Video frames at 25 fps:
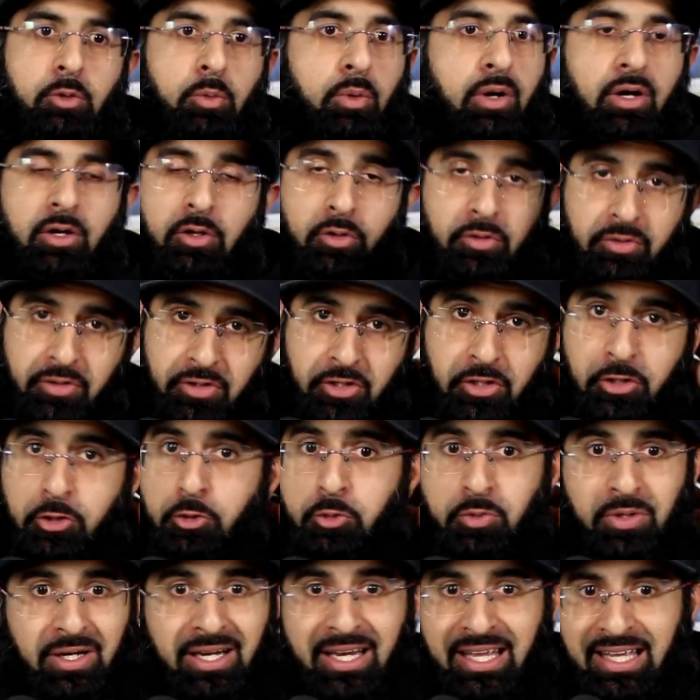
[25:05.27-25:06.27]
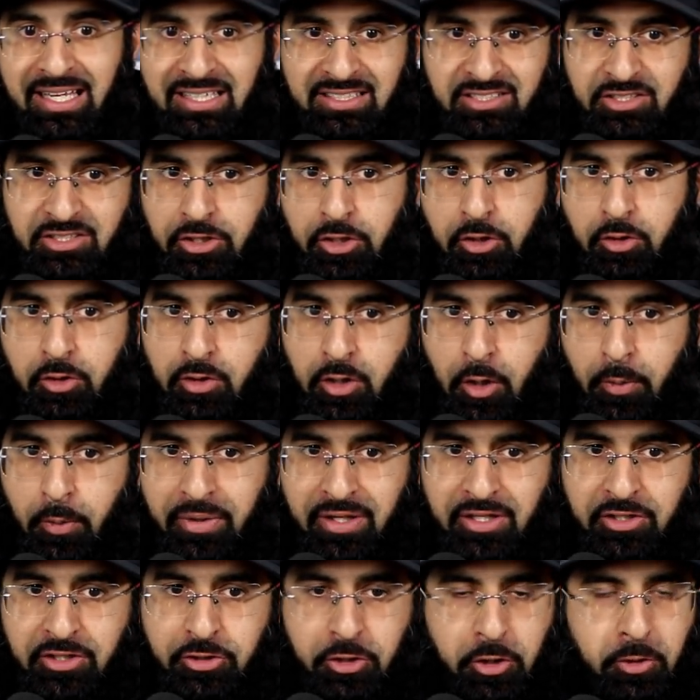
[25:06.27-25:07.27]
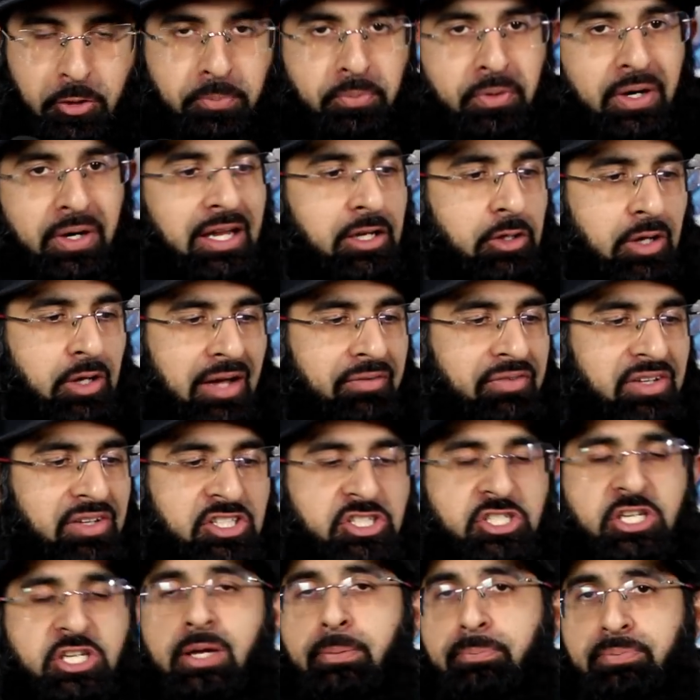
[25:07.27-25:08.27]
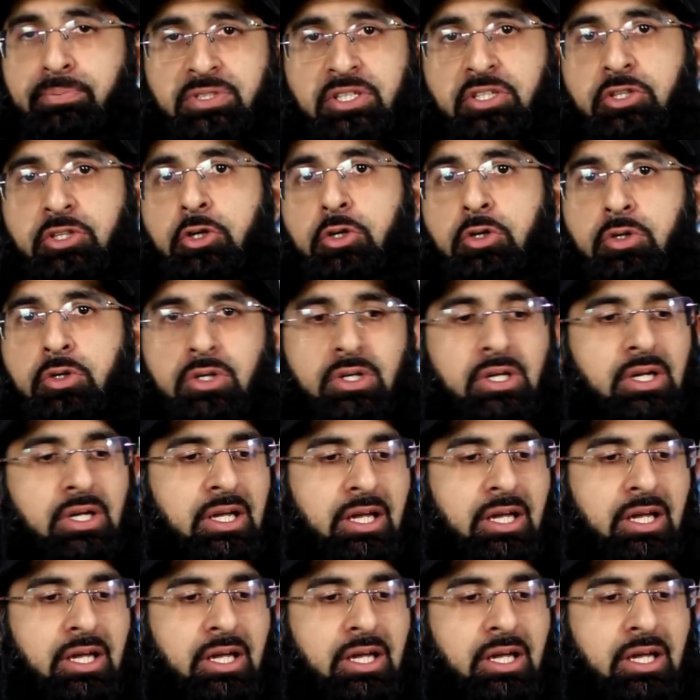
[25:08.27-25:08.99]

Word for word: or, or neural links you know going into your brain or having chips in your